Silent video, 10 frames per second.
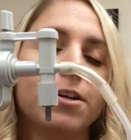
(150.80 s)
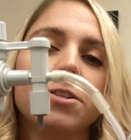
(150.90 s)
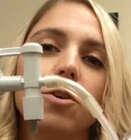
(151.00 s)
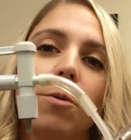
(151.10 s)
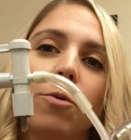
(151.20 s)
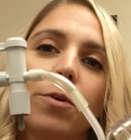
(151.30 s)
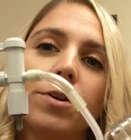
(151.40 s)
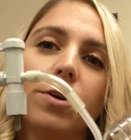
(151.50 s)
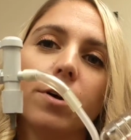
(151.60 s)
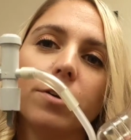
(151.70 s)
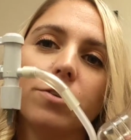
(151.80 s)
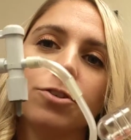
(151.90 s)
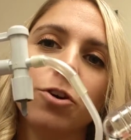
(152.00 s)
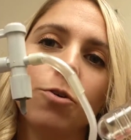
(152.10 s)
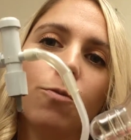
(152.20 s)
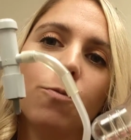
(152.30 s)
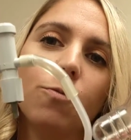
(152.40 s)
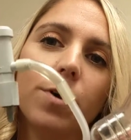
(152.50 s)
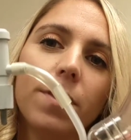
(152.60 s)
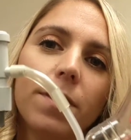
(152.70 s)
So I'm going to show
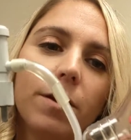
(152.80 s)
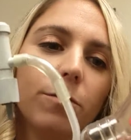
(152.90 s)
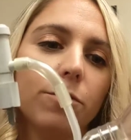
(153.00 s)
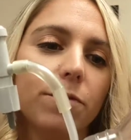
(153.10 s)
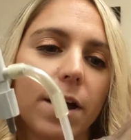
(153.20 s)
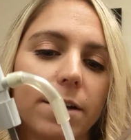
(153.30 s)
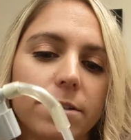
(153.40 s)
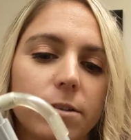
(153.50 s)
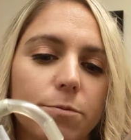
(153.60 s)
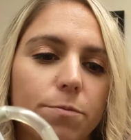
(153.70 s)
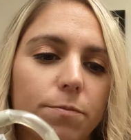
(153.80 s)
one thing real fast.